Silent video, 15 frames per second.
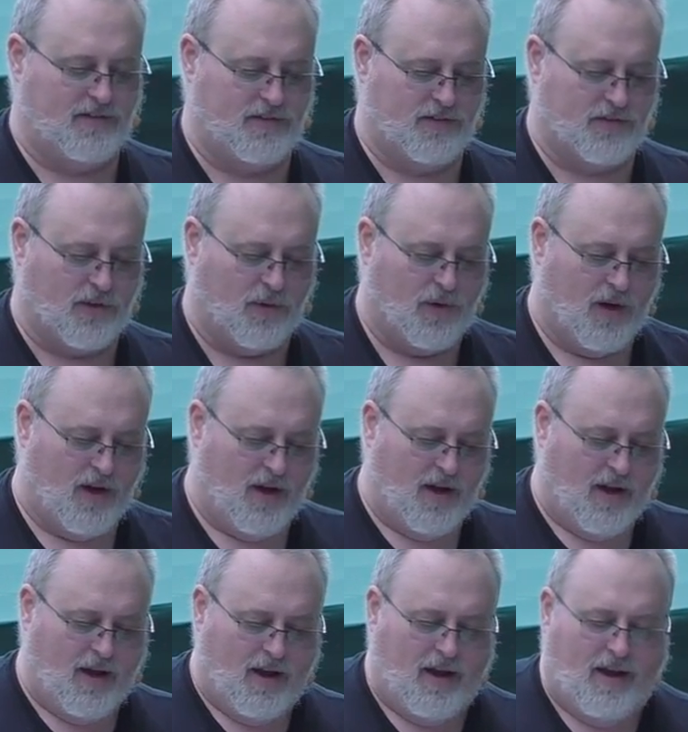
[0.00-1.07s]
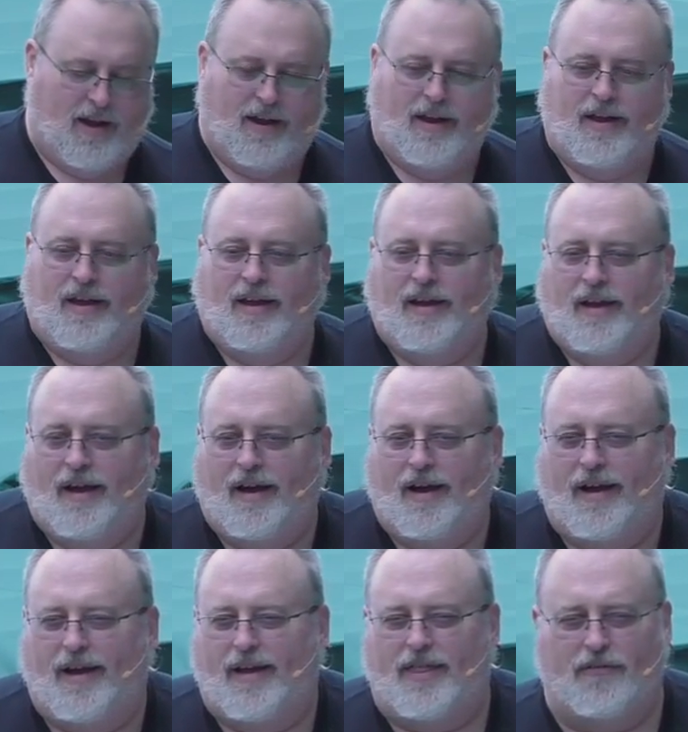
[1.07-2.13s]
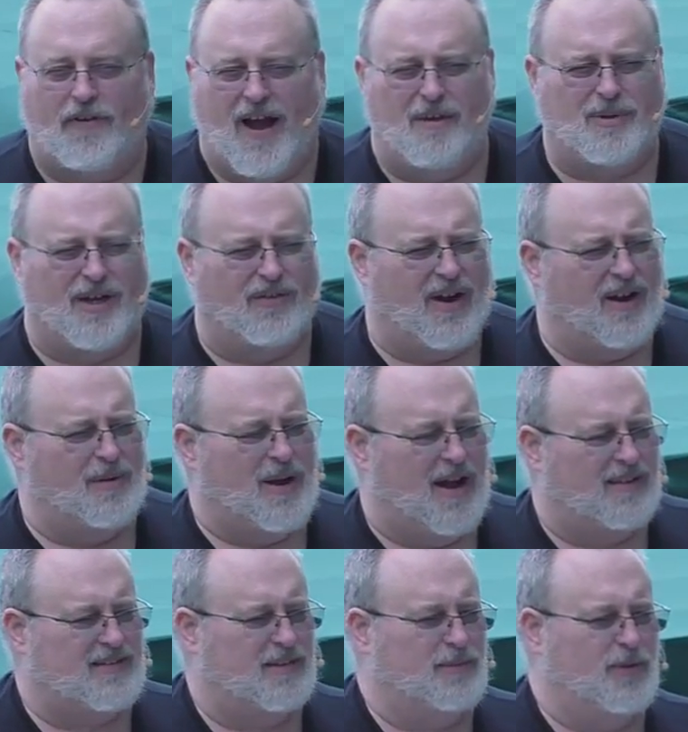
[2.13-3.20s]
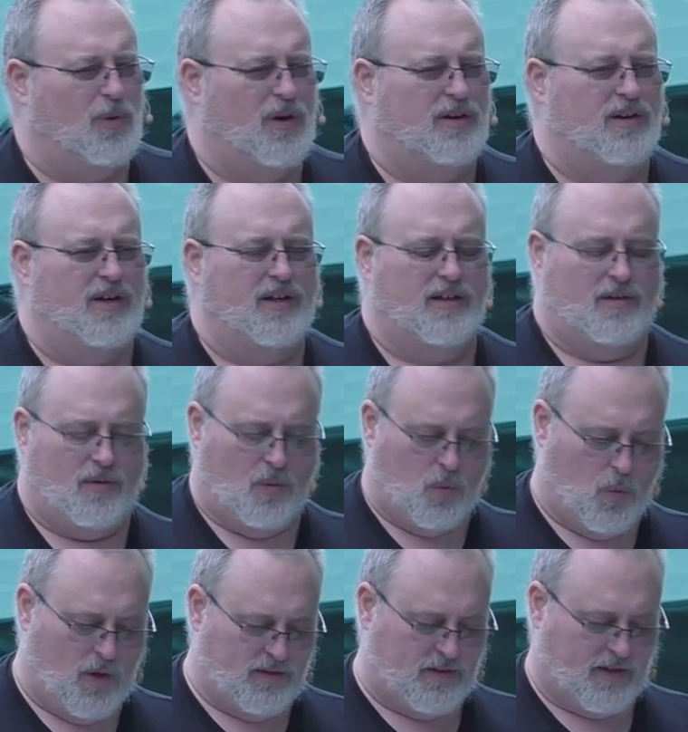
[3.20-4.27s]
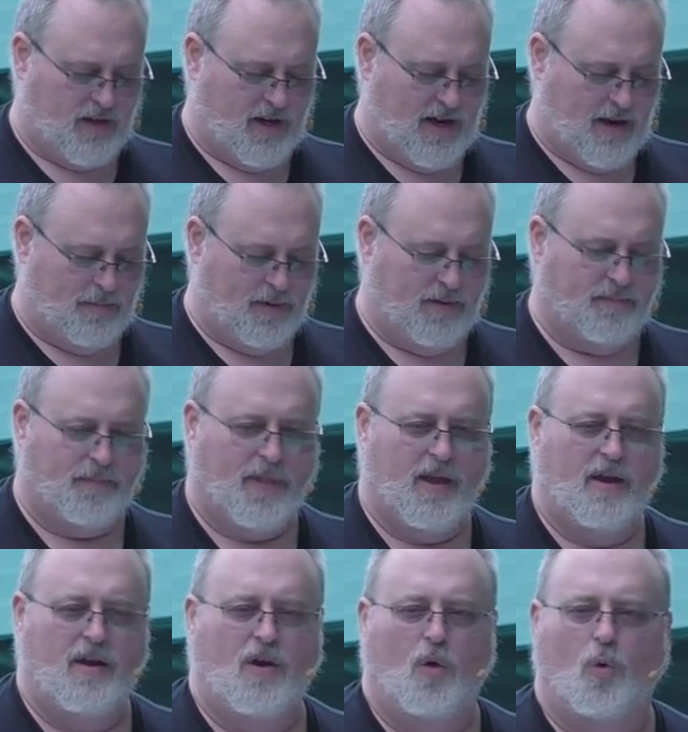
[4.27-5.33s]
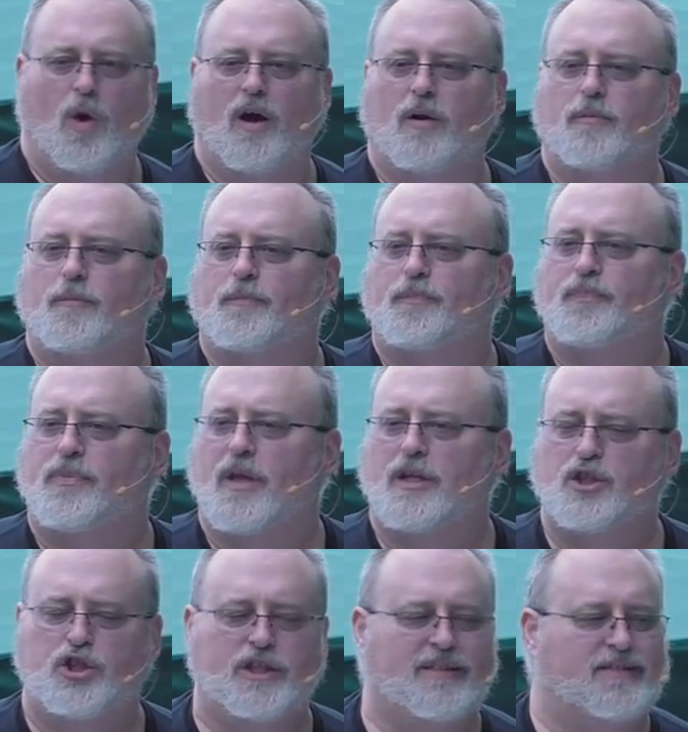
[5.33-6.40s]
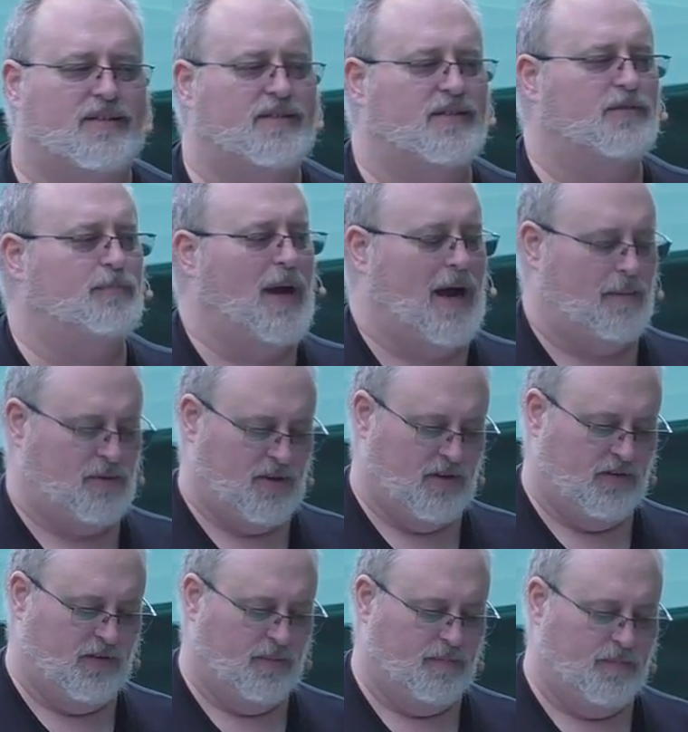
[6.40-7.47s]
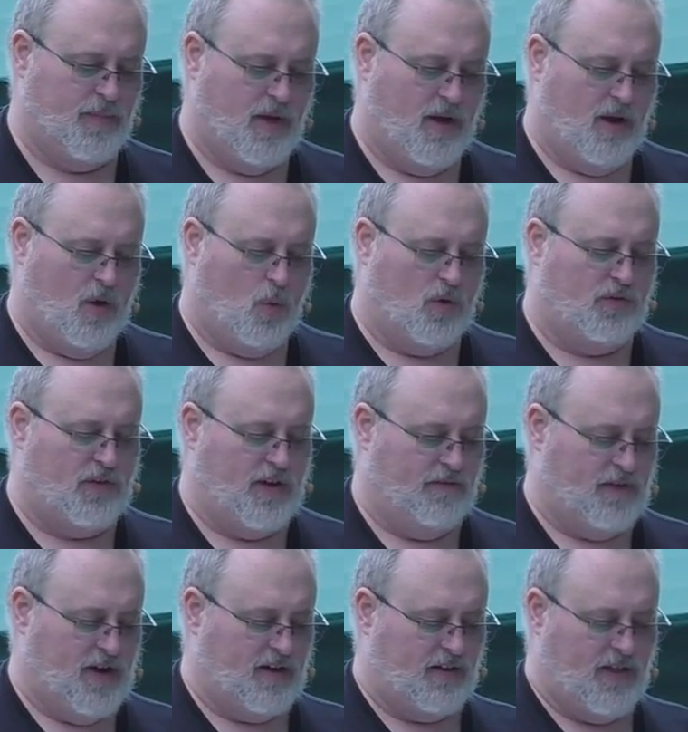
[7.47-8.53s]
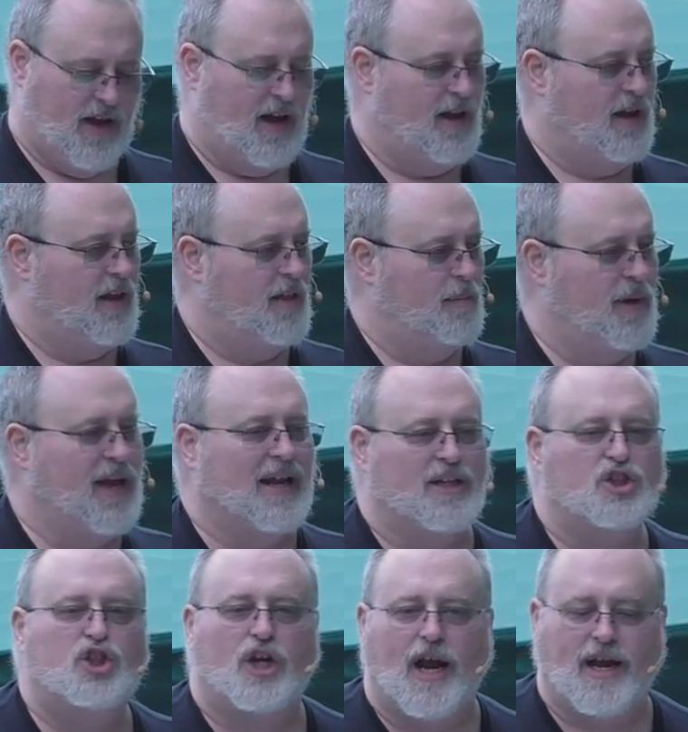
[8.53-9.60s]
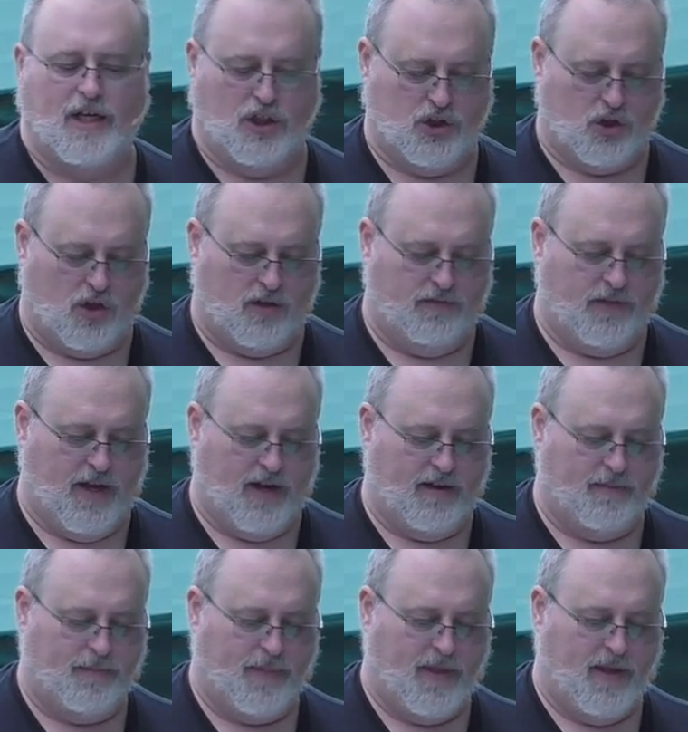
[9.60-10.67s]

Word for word: And, and just that, that the simplicity of, of the connection of, of Jesus living a, a very normal human life, because he was absolutely a, a human in all aspects. And so